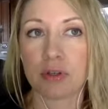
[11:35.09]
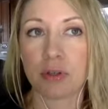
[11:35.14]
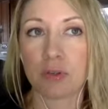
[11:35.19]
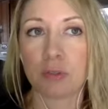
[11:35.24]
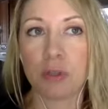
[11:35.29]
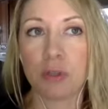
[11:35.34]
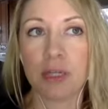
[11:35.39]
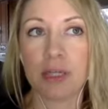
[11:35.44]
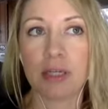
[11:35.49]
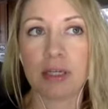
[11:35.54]

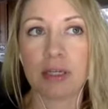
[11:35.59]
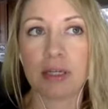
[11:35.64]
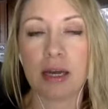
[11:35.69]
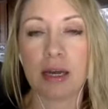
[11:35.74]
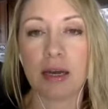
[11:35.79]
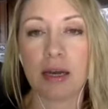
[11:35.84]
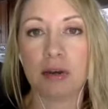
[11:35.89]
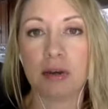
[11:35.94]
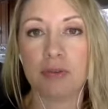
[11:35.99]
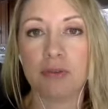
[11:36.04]
we can
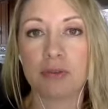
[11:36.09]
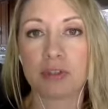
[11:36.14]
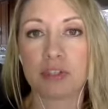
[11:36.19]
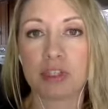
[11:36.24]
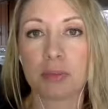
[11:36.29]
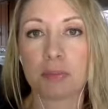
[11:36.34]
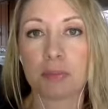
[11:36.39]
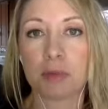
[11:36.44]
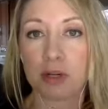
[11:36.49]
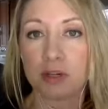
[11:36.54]
have
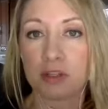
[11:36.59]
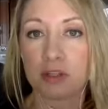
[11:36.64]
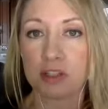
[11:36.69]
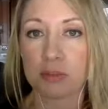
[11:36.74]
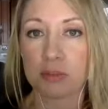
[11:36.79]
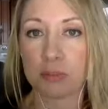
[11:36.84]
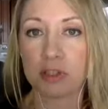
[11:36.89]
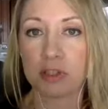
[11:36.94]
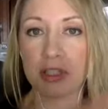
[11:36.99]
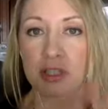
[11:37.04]

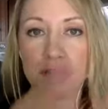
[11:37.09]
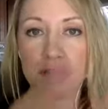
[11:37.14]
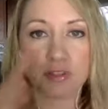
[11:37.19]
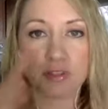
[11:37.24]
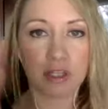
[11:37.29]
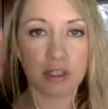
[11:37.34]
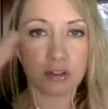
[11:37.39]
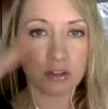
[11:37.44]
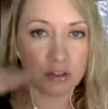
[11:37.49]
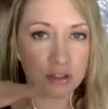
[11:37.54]
subconscious beliefs
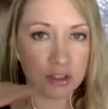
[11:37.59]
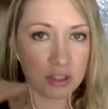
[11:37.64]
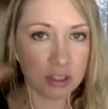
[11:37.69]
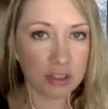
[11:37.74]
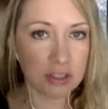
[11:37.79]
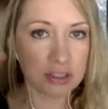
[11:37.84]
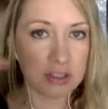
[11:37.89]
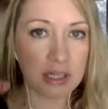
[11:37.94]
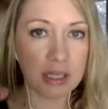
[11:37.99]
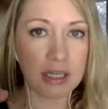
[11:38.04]
that are
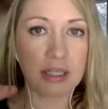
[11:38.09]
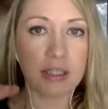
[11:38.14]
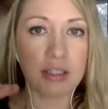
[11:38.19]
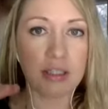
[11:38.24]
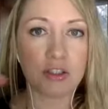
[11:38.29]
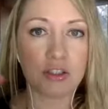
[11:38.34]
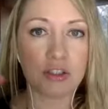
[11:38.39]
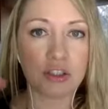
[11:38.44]
just sitting